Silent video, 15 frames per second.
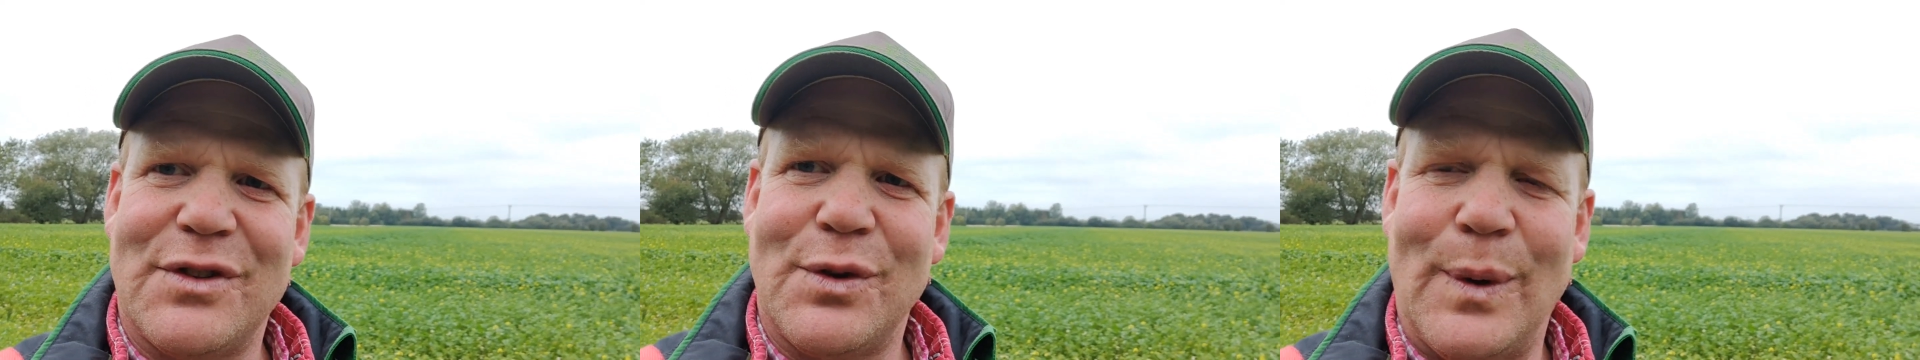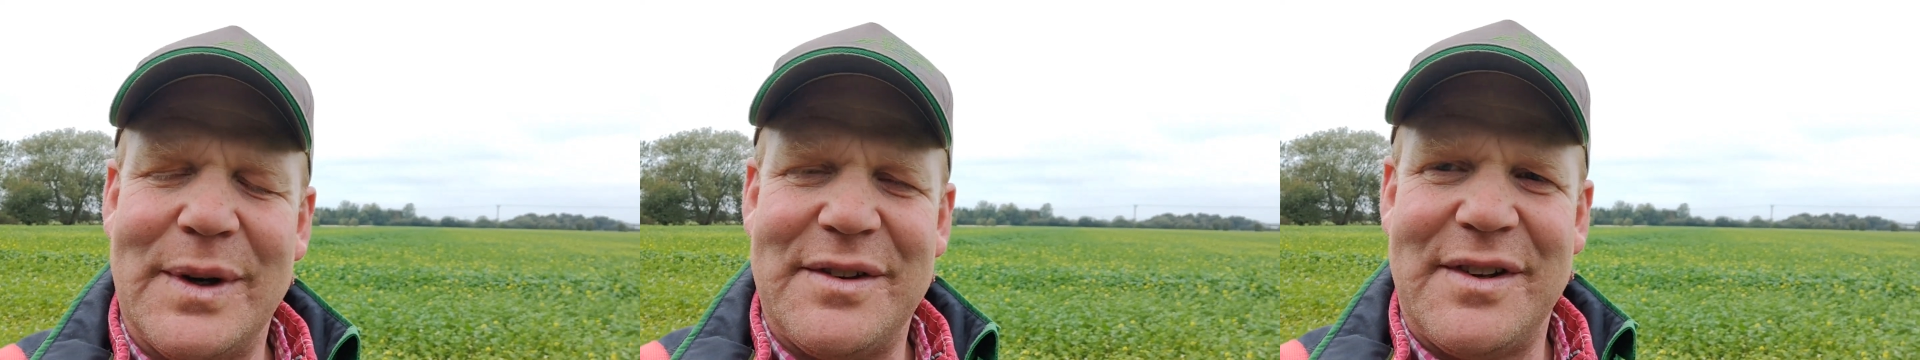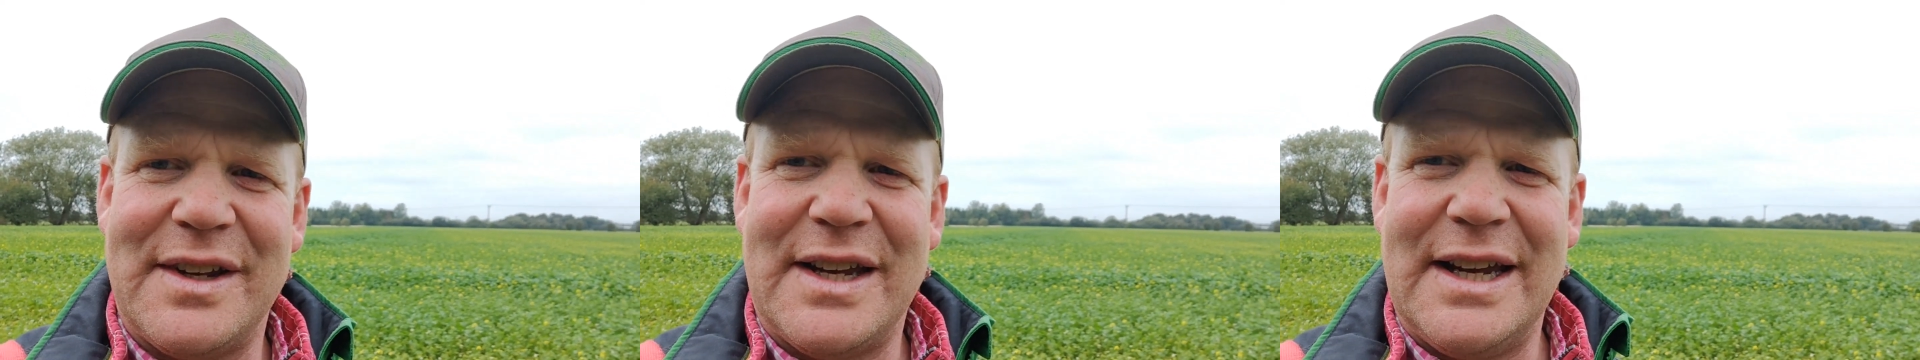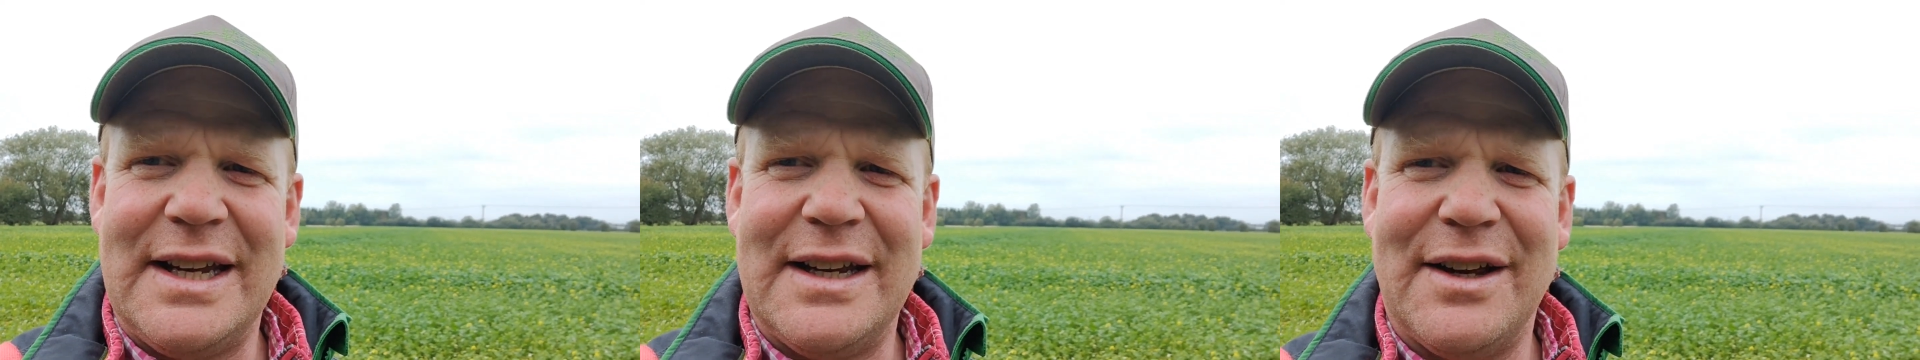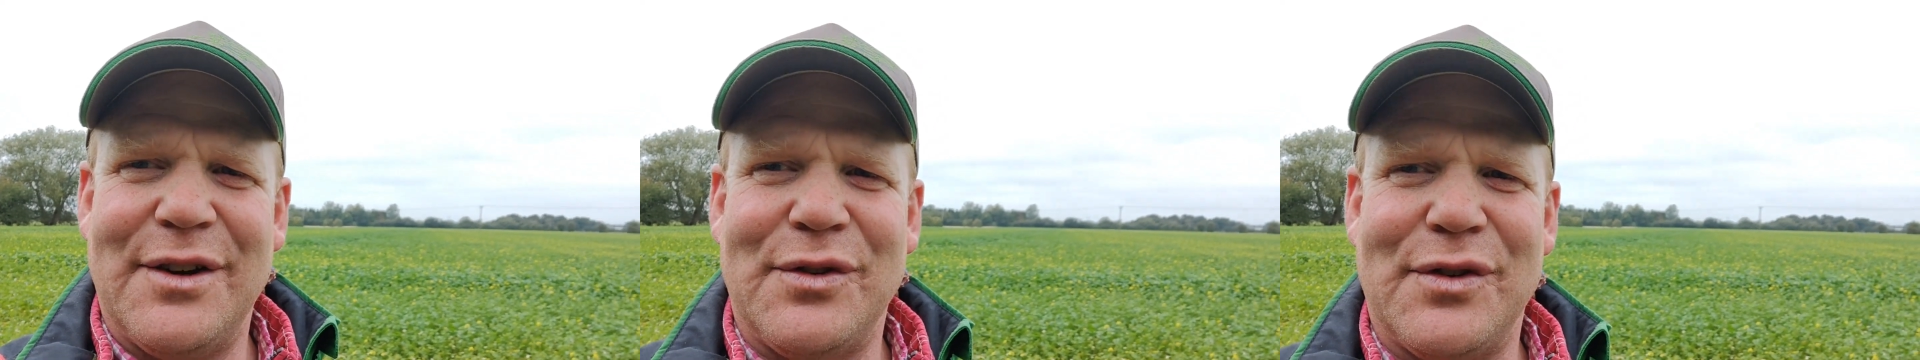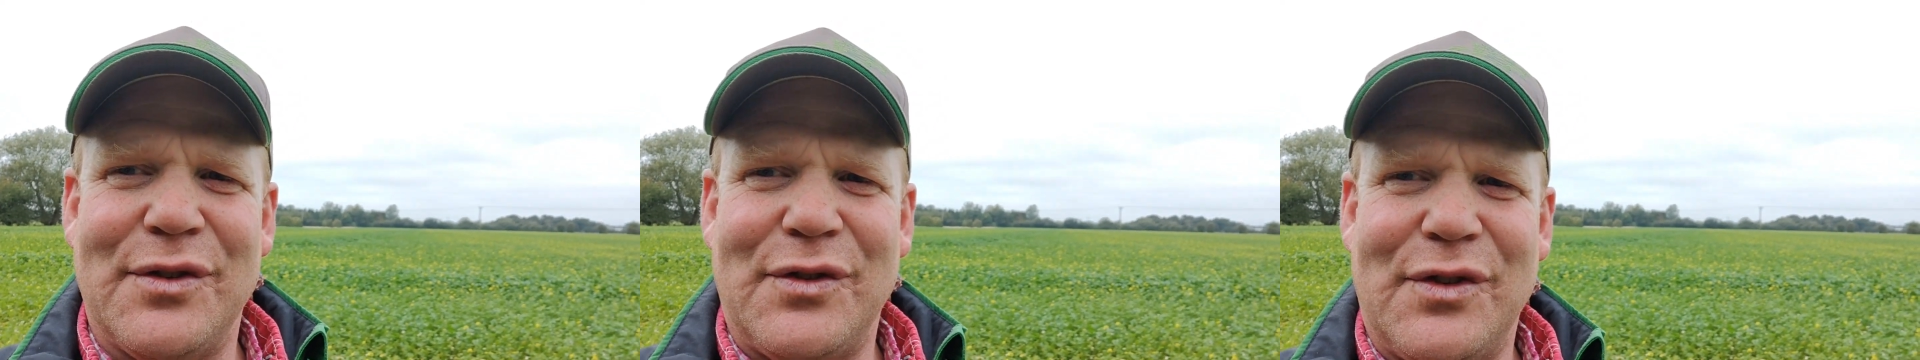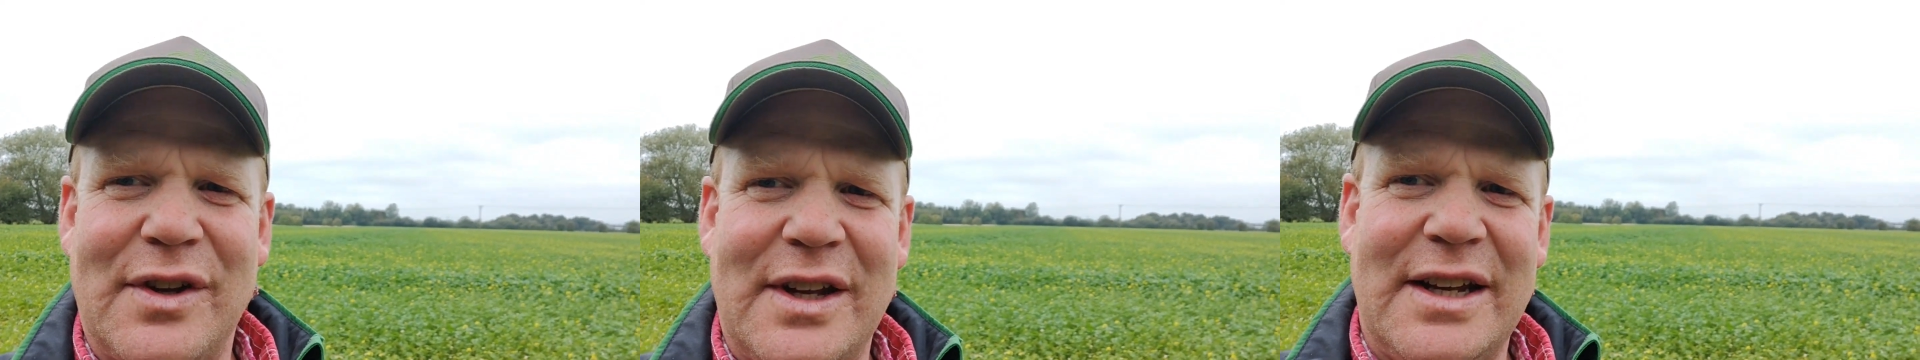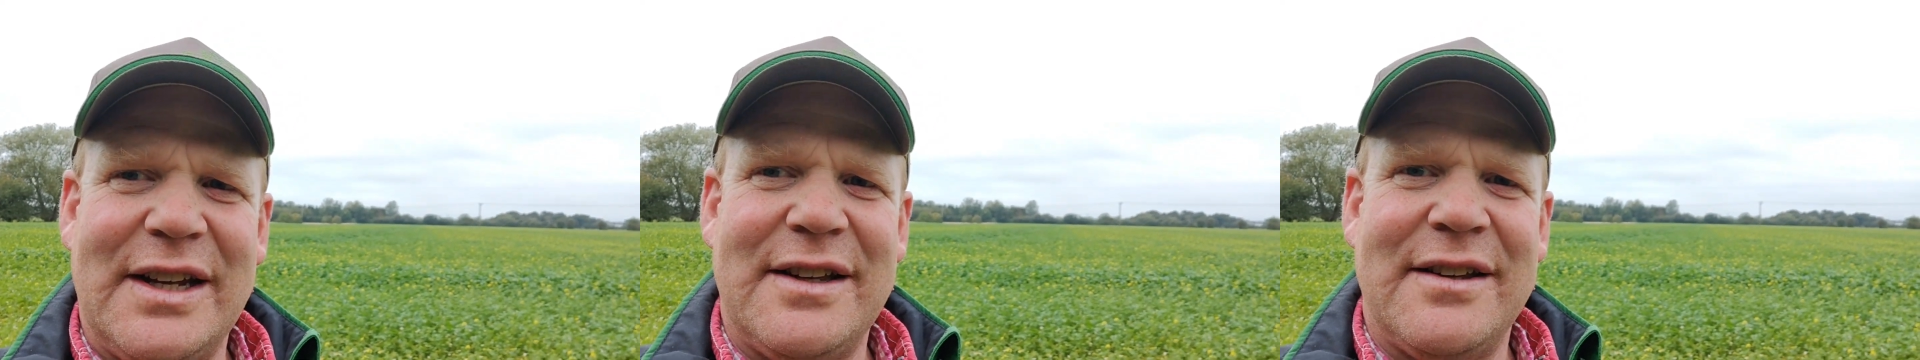20 kilos of
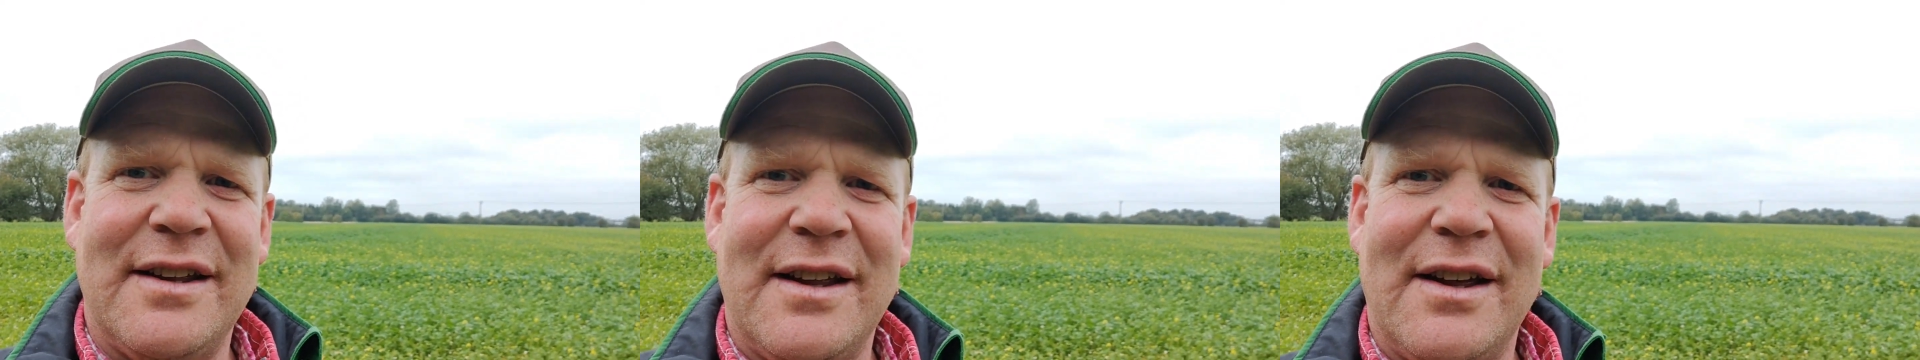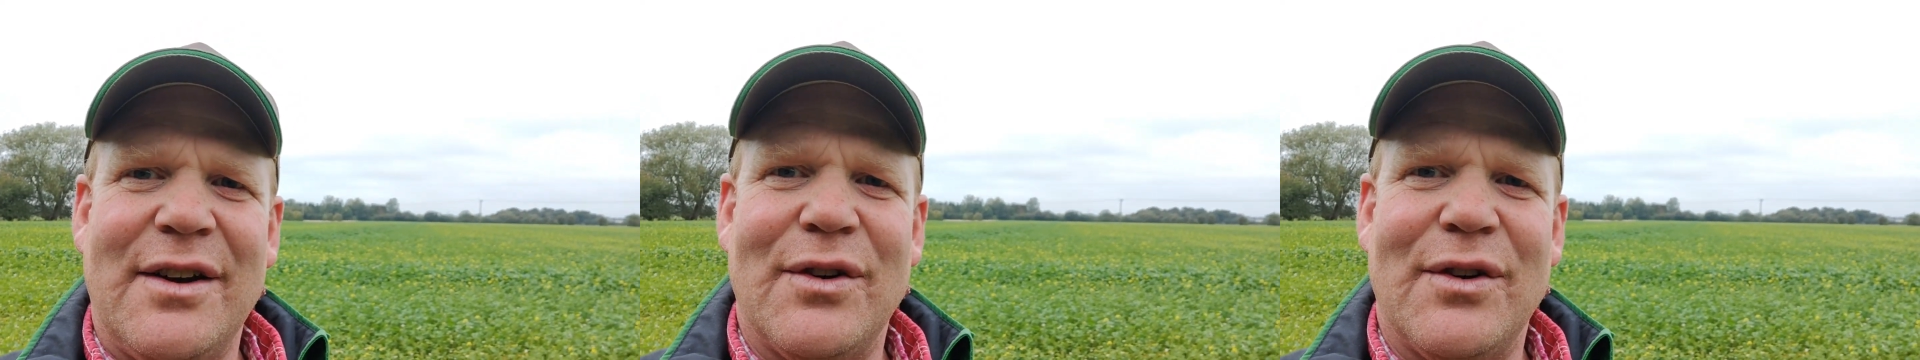seed,